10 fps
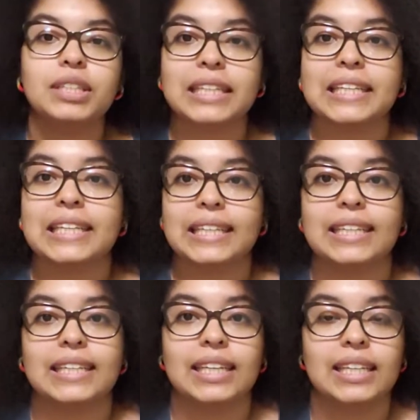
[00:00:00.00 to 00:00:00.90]

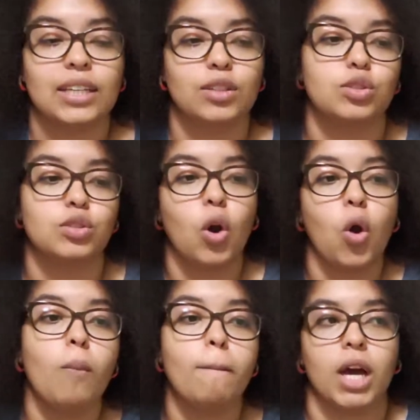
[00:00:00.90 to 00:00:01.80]
cleaning. There's
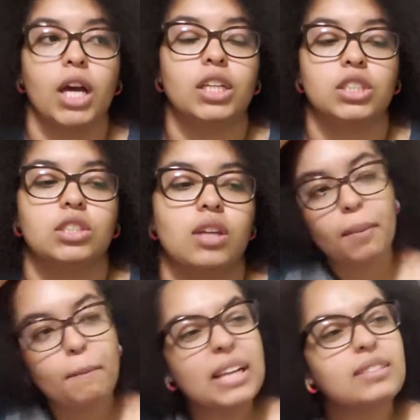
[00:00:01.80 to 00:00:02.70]
so much.
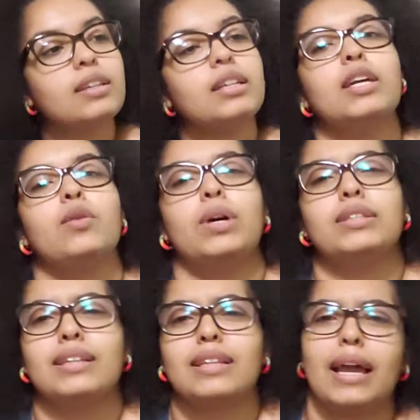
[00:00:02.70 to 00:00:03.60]
Basically, it
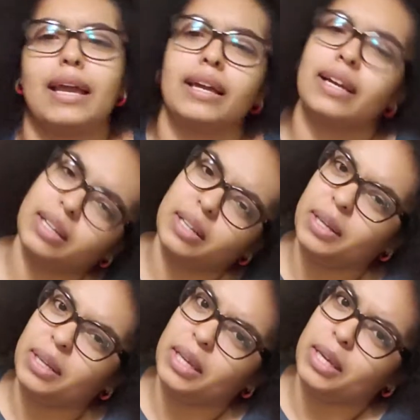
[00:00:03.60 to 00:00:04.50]
wasn't like
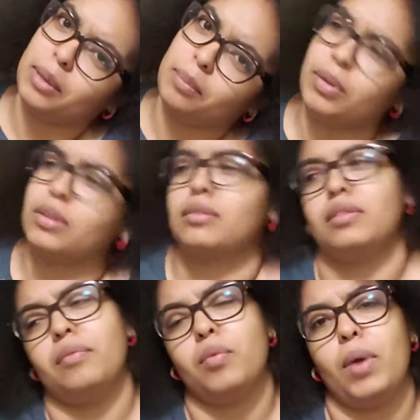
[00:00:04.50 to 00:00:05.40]
cleaning, put the
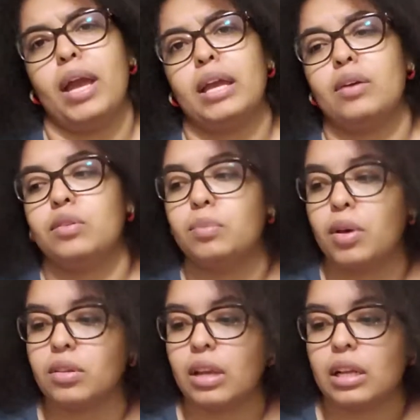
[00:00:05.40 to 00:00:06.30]
stuff away. It was
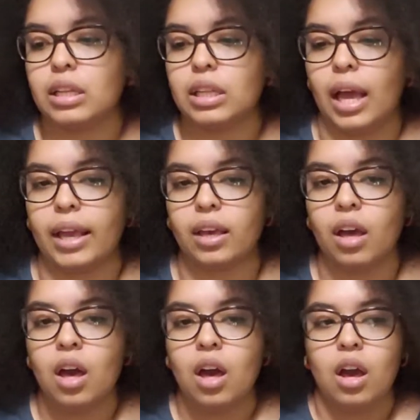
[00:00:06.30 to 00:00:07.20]
most likely like
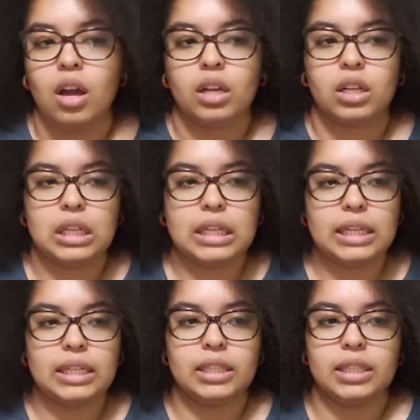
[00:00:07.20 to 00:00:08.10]

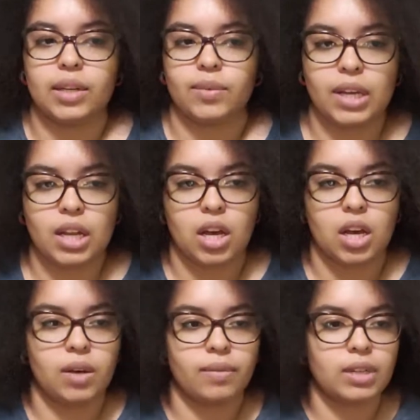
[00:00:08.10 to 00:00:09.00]
clean, get rid
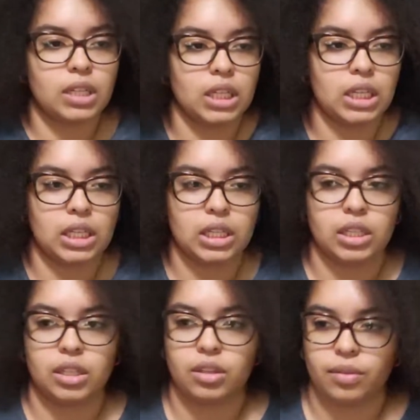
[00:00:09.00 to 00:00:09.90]
of,
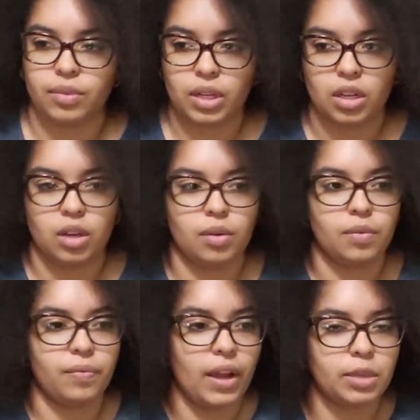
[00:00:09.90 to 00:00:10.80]

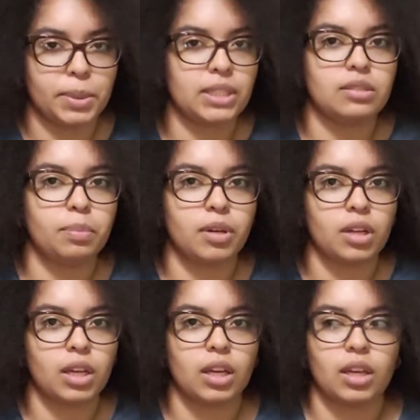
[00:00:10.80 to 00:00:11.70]
find a place to
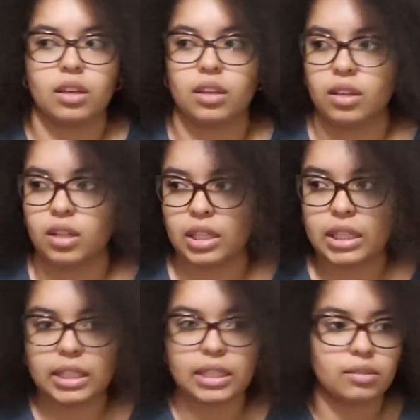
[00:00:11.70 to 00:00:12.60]
put it,
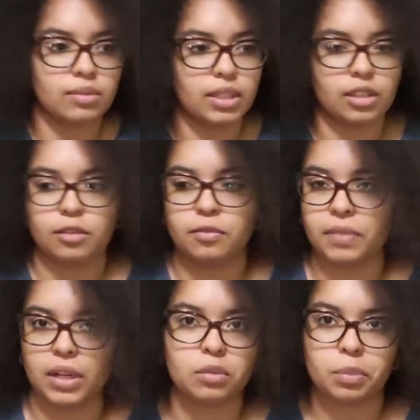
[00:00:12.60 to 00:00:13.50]
clean, get rid of,
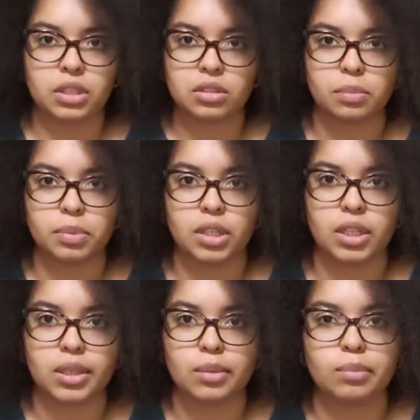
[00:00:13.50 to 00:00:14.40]
find a place to put
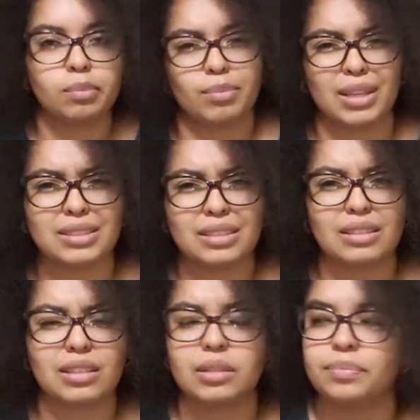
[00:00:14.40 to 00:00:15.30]
it, basically.